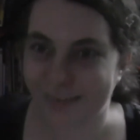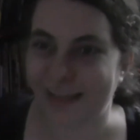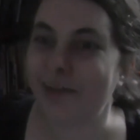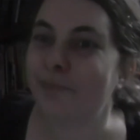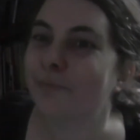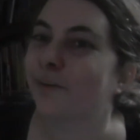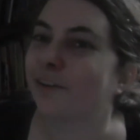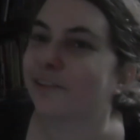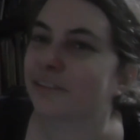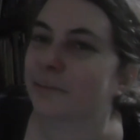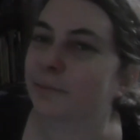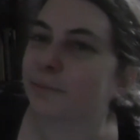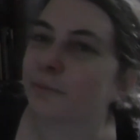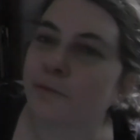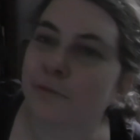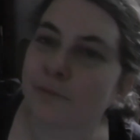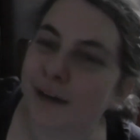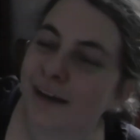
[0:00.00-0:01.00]
like
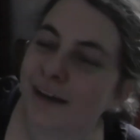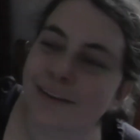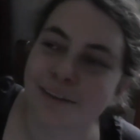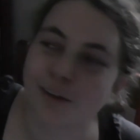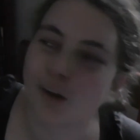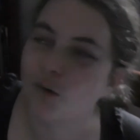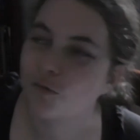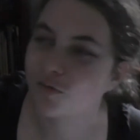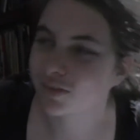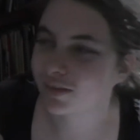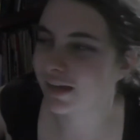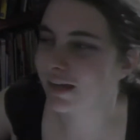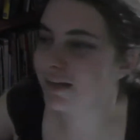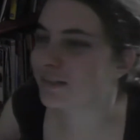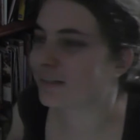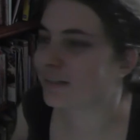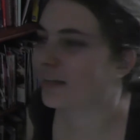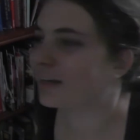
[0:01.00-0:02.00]
multiple ways a
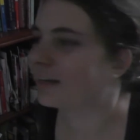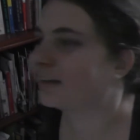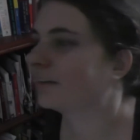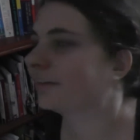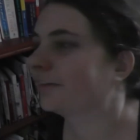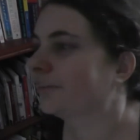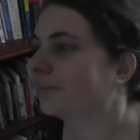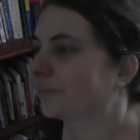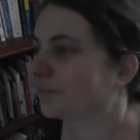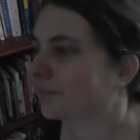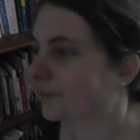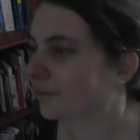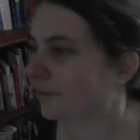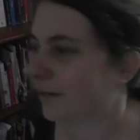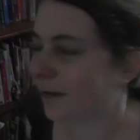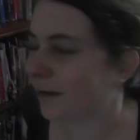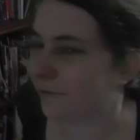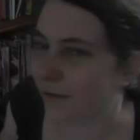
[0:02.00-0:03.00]
conversation can go, so
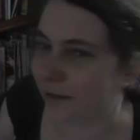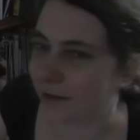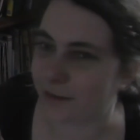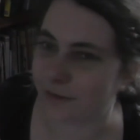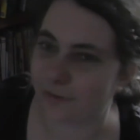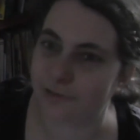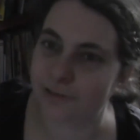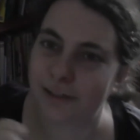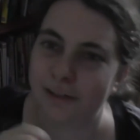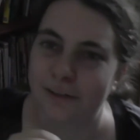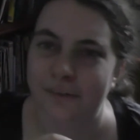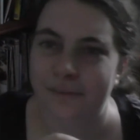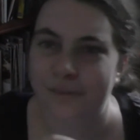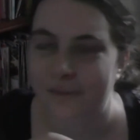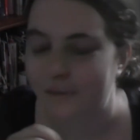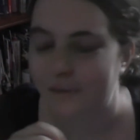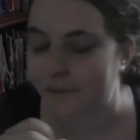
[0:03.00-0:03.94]
you have like 3 or so